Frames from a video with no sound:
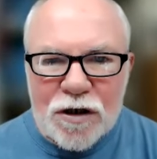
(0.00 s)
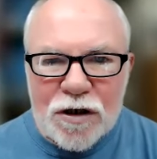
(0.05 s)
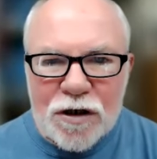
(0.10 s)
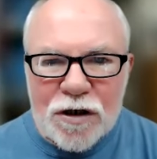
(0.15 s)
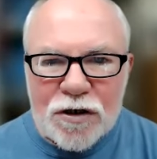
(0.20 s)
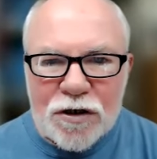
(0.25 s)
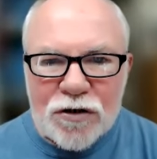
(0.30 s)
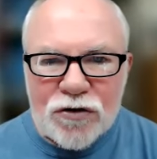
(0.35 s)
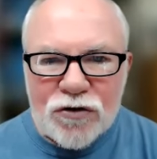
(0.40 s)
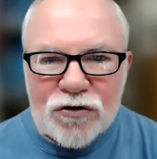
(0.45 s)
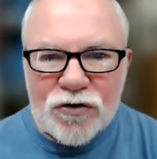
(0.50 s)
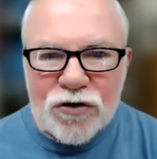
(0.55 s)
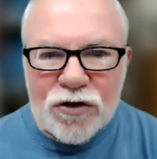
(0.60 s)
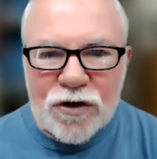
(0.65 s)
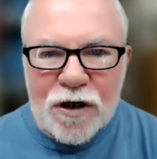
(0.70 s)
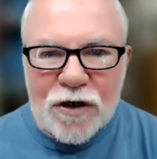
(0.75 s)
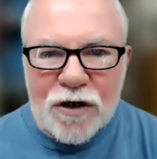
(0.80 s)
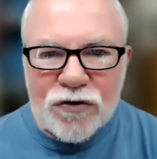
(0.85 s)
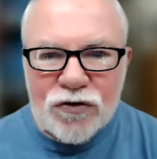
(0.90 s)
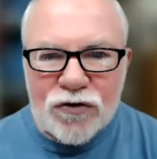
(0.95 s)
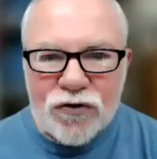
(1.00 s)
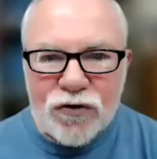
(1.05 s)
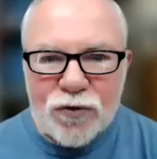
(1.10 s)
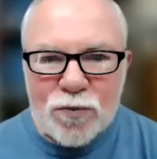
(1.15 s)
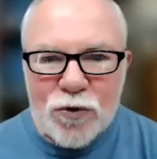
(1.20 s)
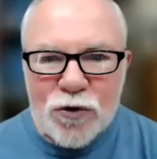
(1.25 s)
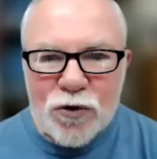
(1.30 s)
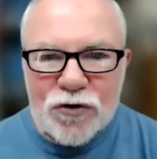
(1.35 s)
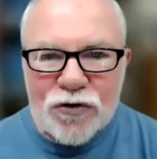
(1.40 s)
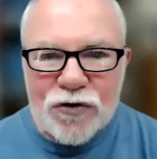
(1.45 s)
And she has two
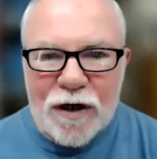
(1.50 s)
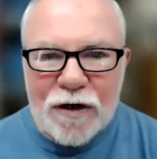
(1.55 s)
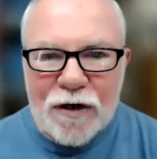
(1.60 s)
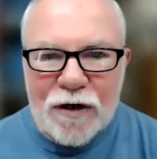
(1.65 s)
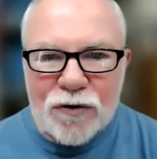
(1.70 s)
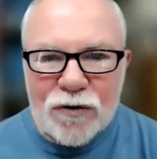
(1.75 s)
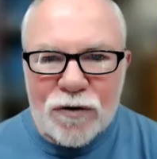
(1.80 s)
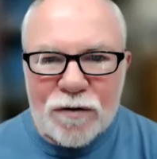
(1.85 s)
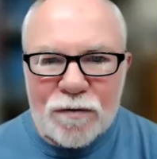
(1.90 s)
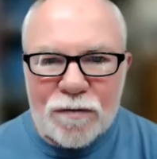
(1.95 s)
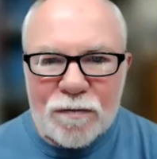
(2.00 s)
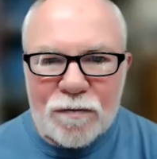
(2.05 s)
books out.